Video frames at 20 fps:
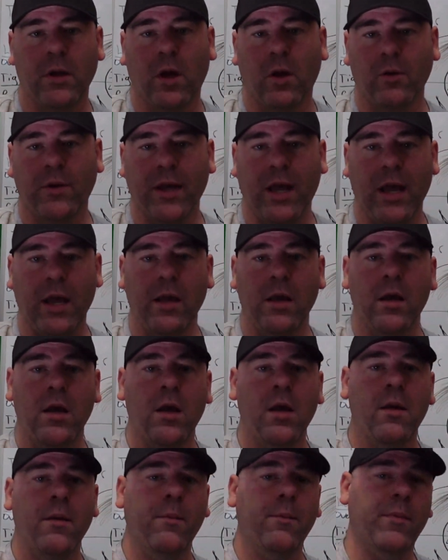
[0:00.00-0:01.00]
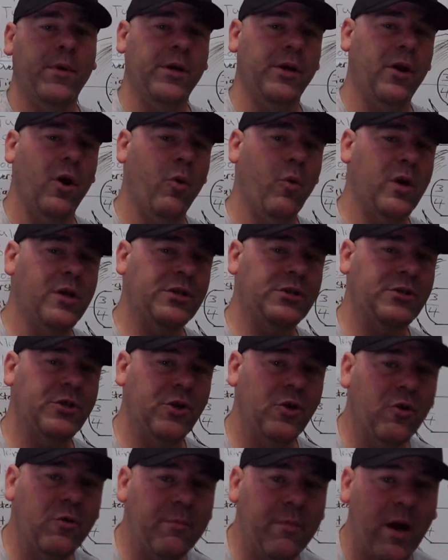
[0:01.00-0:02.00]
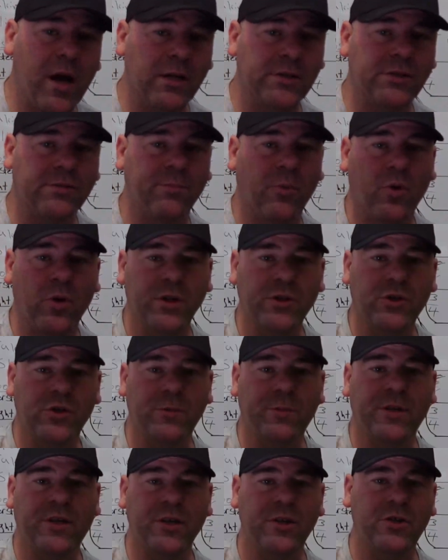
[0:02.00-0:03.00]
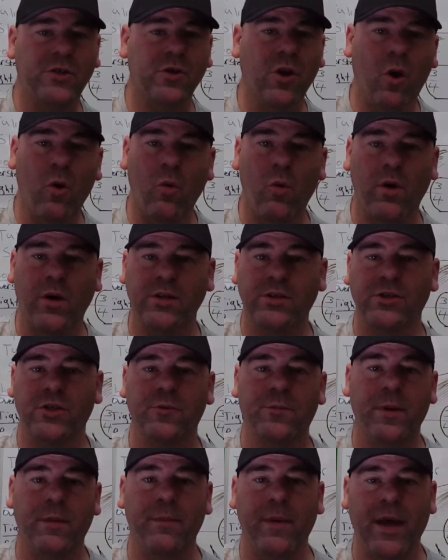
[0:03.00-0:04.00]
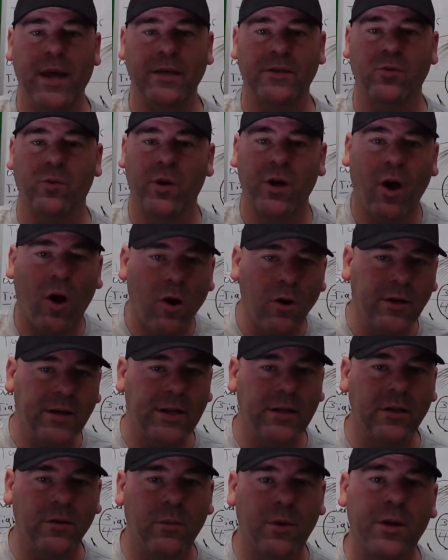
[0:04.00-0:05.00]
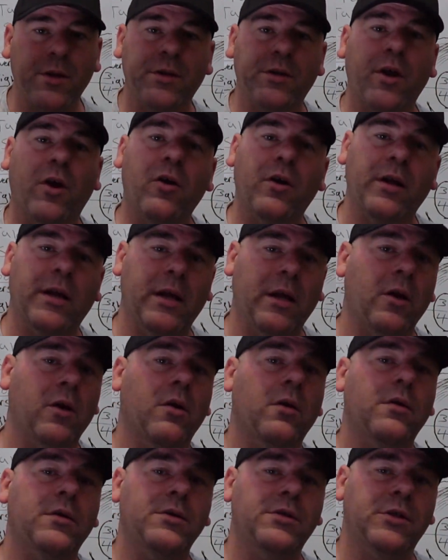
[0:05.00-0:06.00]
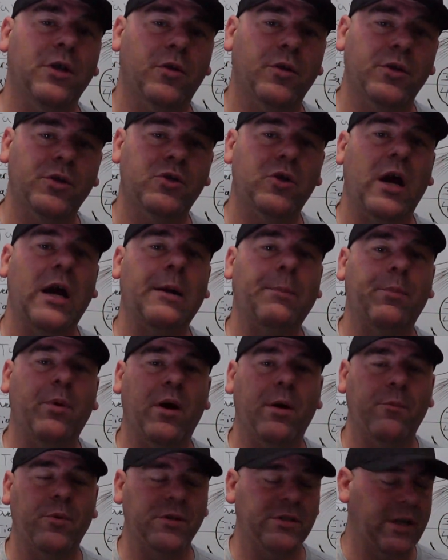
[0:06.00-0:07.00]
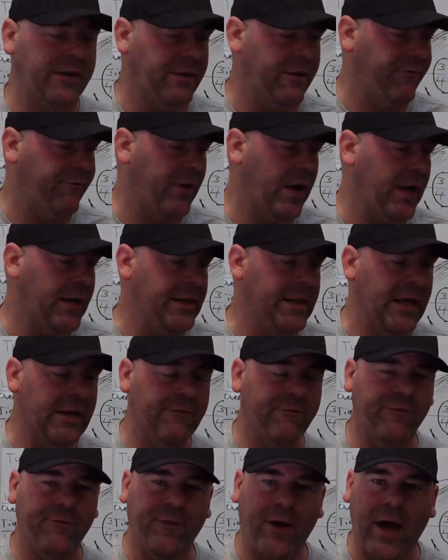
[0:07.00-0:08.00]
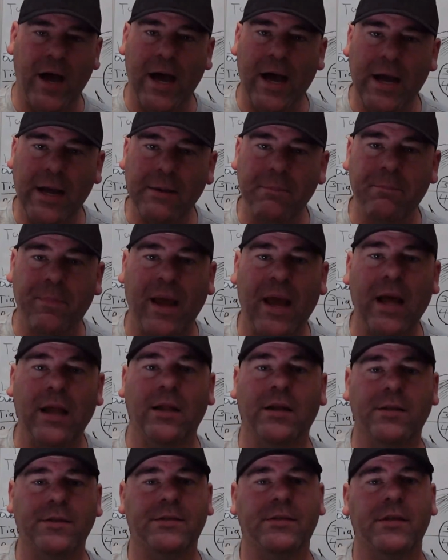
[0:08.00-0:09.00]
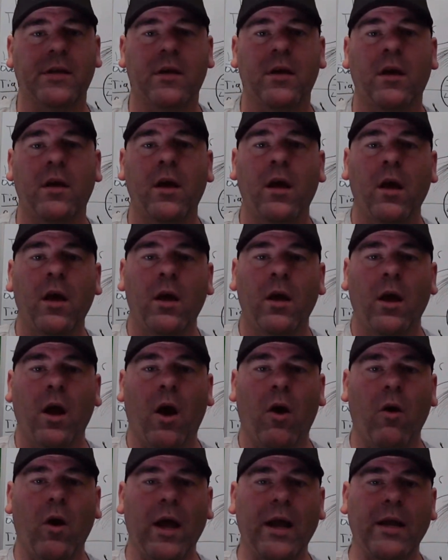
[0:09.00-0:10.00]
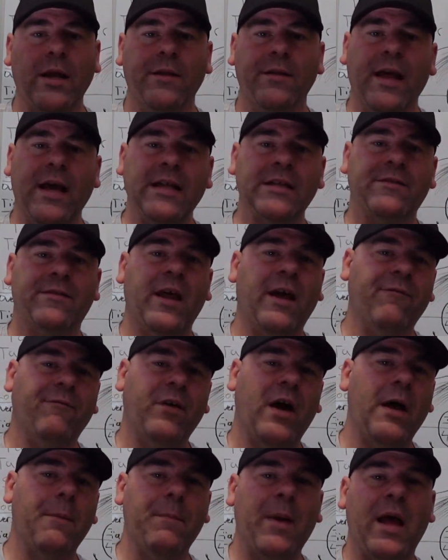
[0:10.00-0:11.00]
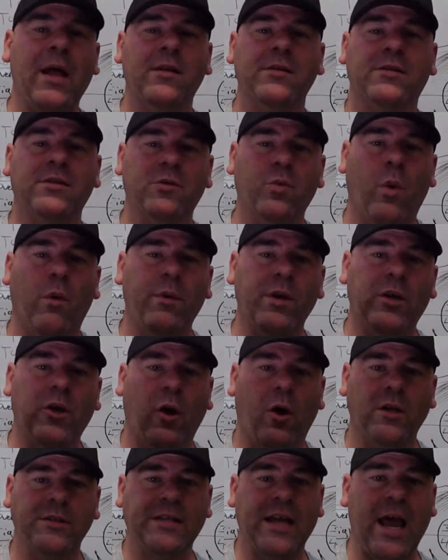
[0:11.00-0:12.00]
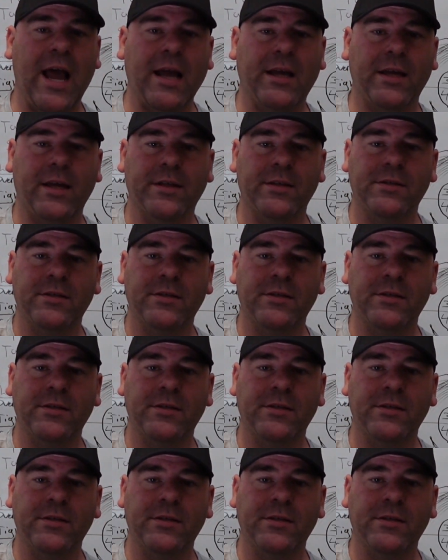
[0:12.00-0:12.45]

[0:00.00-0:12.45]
Okay? But you don't want too much moisture because you don't want a soupy mess. We are dealing with dirt here, so the track preppers have to find that fine balance. All right, and that fine balance is what we call tacky.